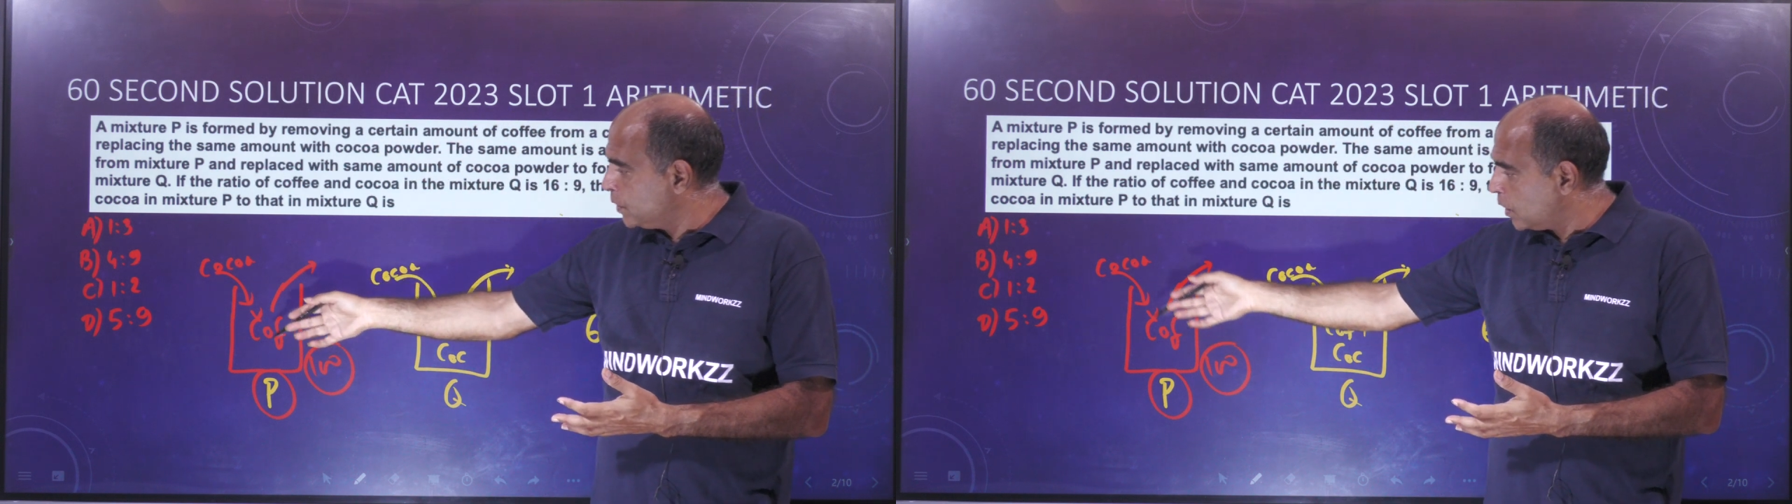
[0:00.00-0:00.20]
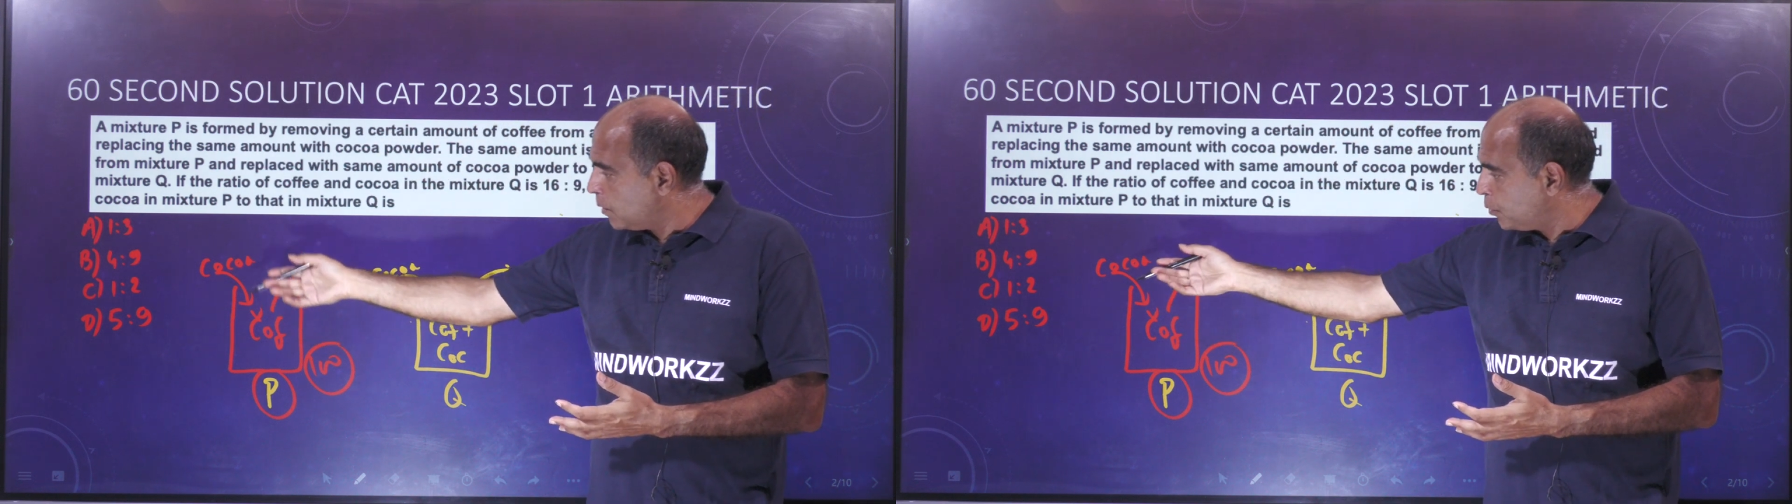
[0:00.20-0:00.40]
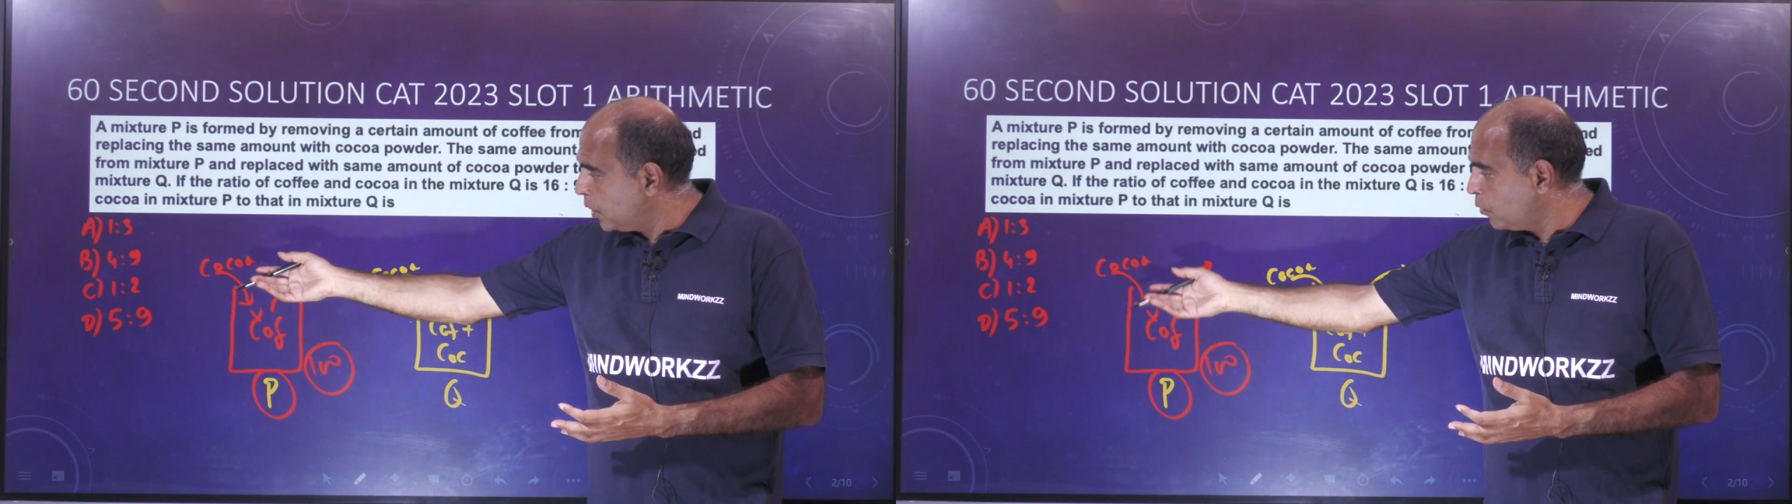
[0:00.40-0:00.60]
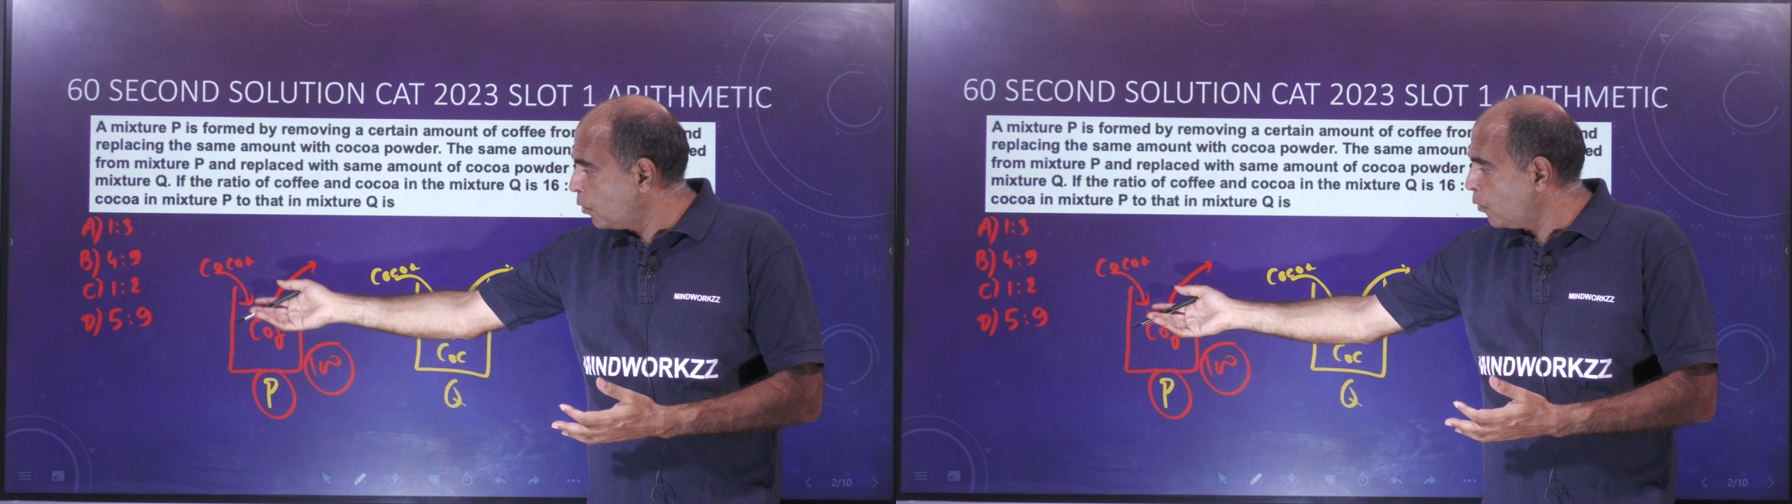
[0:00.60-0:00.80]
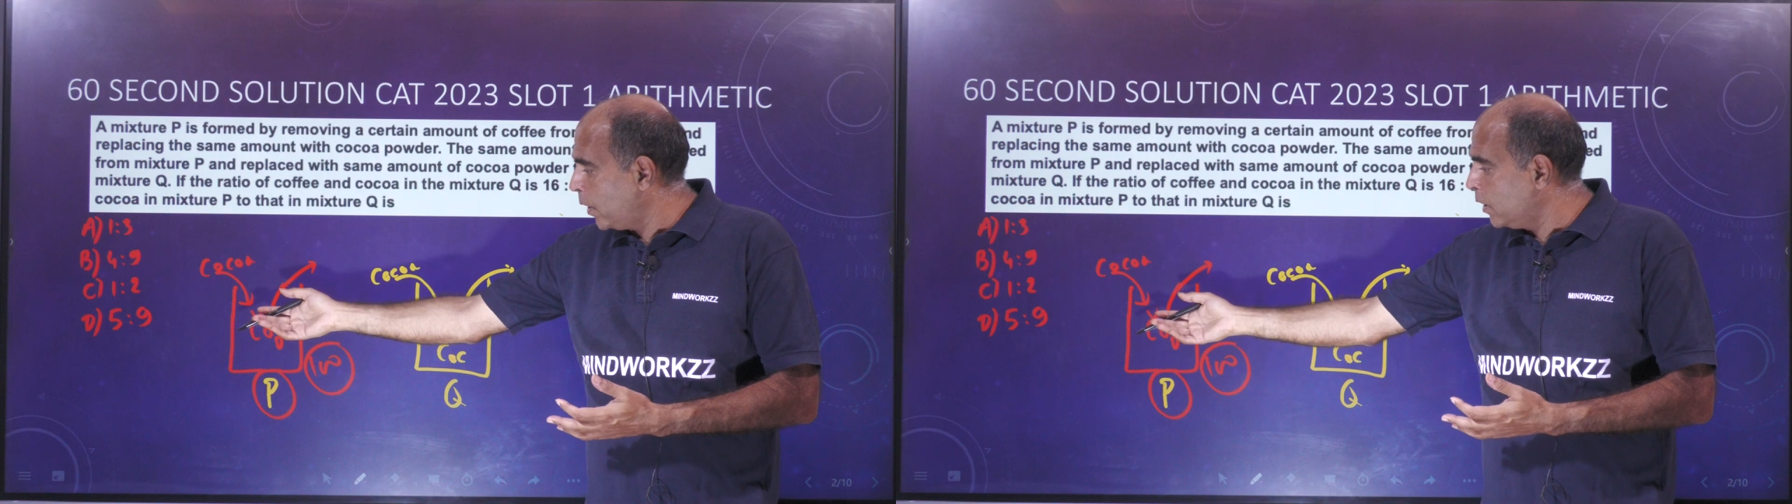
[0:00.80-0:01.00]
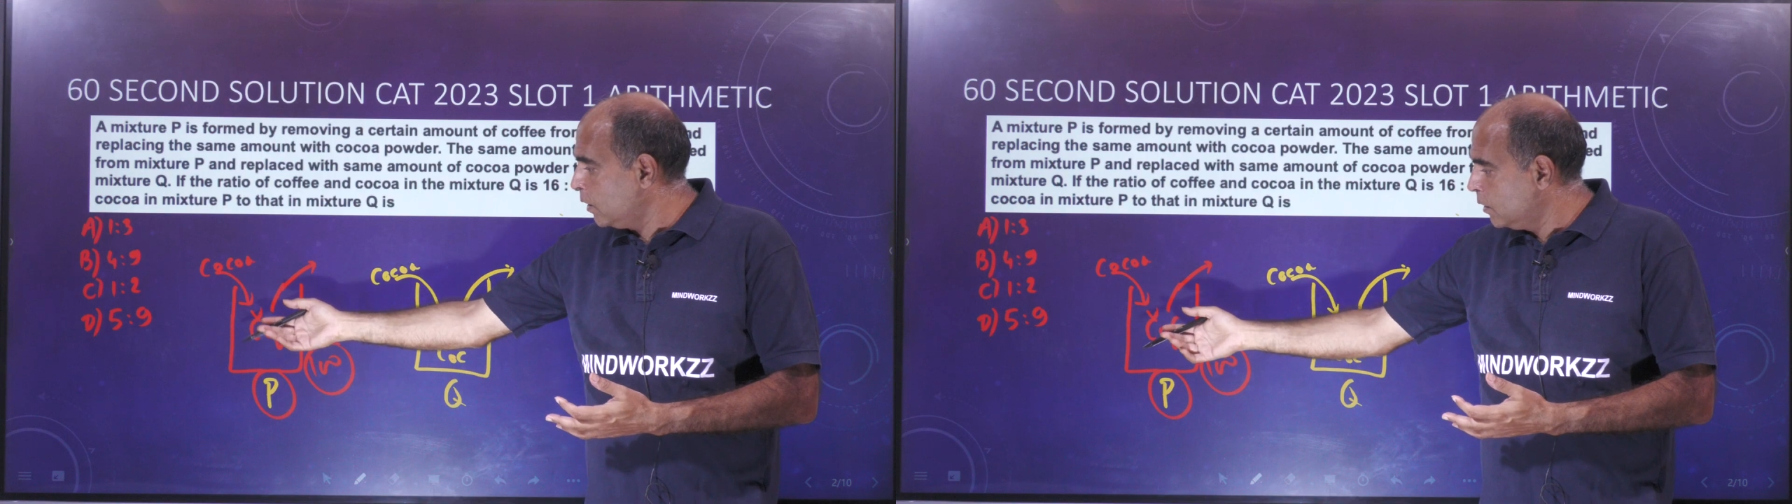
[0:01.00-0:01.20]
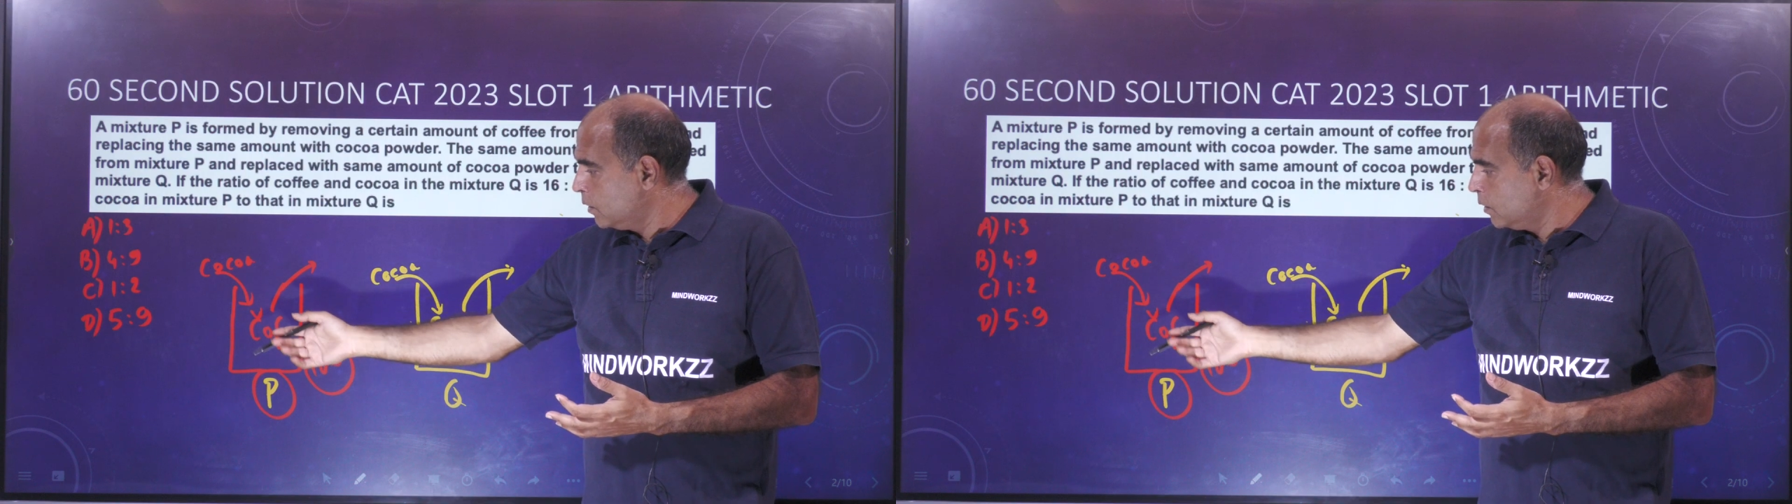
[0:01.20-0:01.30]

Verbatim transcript: jar, putting cocoa in.